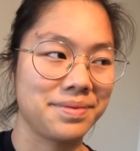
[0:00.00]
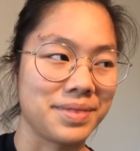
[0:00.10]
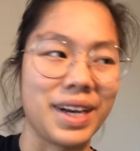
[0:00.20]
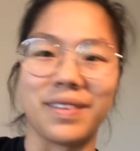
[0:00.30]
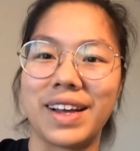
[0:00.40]

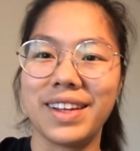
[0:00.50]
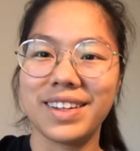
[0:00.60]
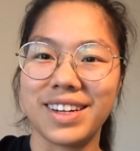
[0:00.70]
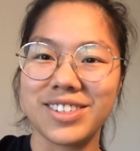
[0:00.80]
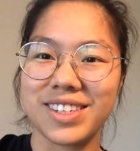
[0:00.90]
yeah, I think
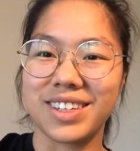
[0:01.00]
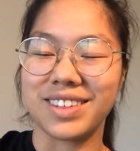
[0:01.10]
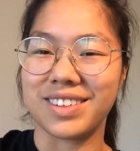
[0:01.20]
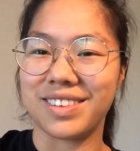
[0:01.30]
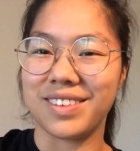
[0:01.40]
an interesting
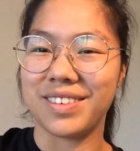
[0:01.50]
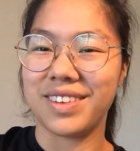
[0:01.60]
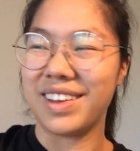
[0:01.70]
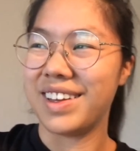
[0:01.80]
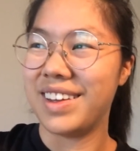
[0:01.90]

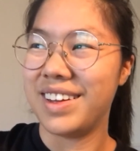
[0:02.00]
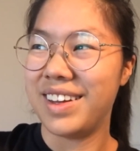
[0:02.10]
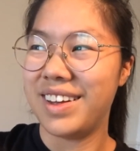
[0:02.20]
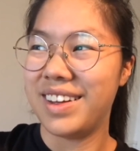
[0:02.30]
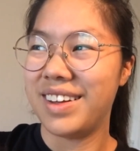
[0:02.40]

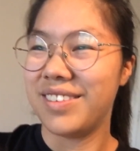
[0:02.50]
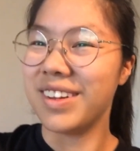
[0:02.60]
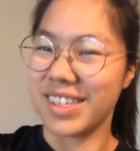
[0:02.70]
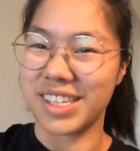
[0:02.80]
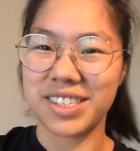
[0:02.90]

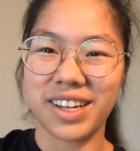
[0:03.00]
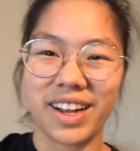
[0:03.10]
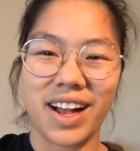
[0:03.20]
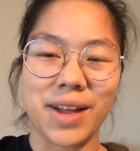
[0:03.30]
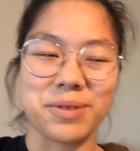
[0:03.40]
realization that I
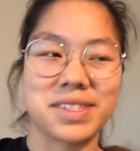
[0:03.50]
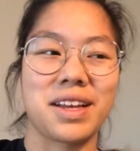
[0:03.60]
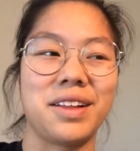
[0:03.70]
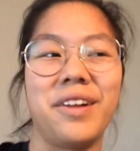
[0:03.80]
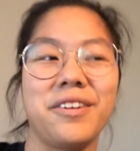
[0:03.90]
had was
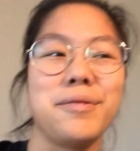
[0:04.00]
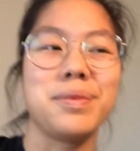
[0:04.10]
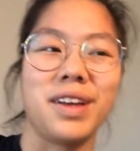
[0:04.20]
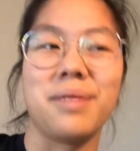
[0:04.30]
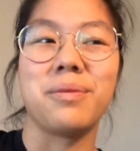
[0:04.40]
that a lot of
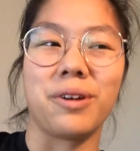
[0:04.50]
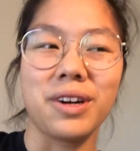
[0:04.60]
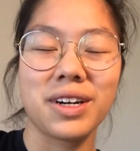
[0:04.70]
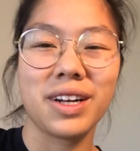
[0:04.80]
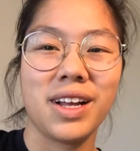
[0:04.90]
PM
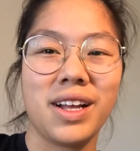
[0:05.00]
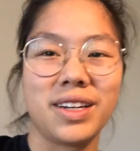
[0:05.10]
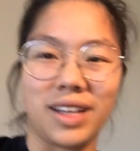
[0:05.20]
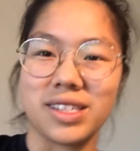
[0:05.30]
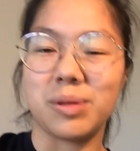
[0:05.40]
work
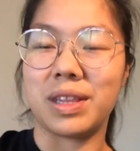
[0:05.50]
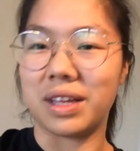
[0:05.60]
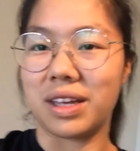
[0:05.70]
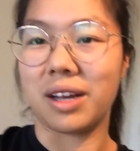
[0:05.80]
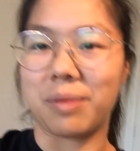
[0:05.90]
tends to be
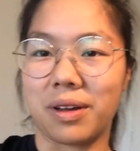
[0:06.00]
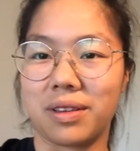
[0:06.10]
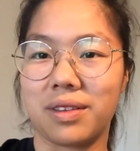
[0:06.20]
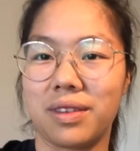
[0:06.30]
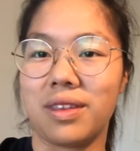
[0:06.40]
thinking about
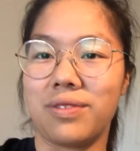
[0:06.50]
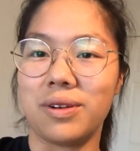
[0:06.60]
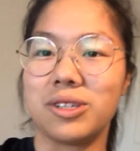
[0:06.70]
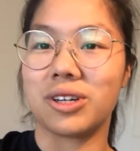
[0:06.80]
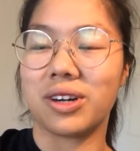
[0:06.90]
the
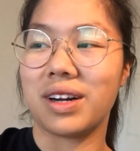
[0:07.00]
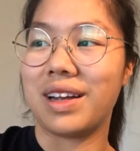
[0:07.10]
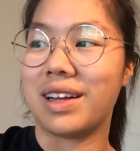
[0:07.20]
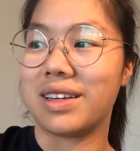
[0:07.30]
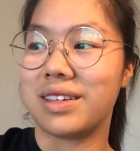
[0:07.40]
future,
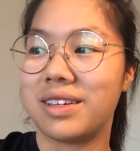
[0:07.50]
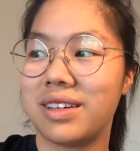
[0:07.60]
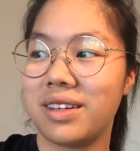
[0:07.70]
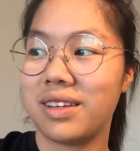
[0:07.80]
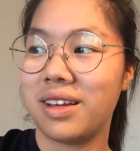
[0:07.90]
and
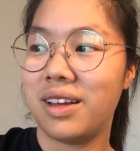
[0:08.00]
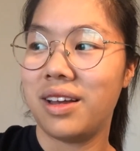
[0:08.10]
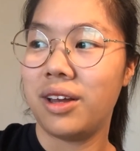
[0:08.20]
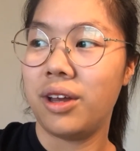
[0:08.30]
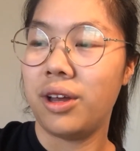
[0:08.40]

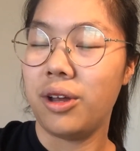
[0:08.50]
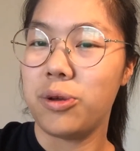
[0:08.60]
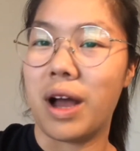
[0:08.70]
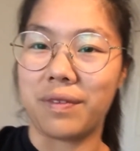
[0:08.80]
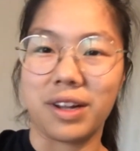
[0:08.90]

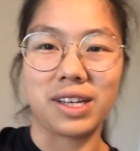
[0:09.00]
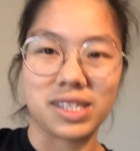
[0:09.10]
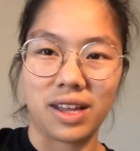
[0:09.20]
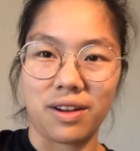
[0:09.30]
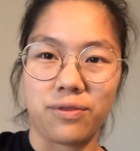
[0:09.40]
you have to like
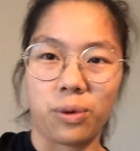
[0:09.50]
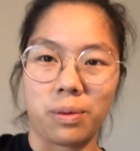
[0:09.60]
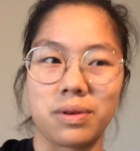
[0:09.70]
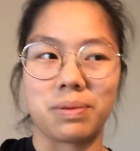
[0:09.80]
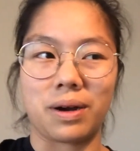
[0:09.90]
stay
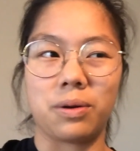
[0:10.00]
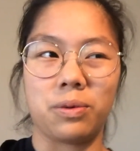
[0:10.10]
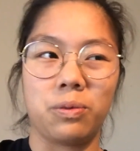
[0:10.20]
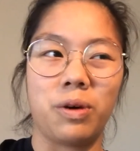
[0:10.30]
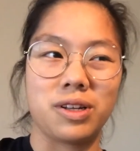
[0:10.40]
informed about
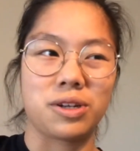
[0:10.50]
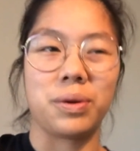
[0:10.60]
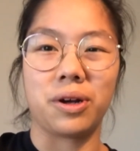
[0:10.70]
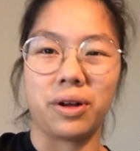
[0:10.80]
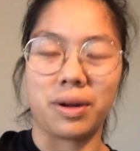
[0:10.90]
what is
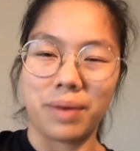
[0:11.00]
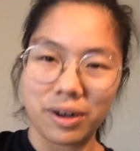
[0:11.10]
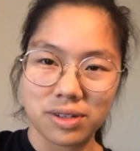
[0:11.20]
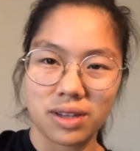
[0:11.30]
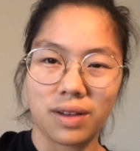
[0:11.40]
going on at
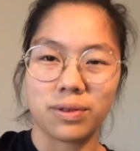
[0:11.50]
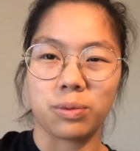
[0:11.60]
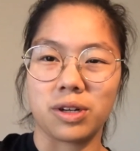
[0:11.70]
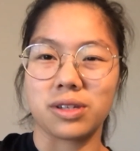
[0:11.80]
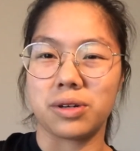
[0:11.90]
Microsoft,
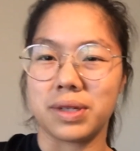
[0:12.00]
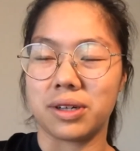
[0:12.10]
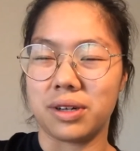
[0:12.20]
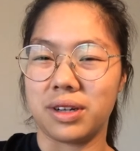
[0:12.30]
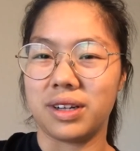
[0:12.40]
what is going
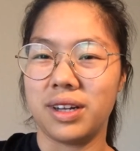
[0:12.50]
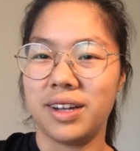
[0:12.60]
on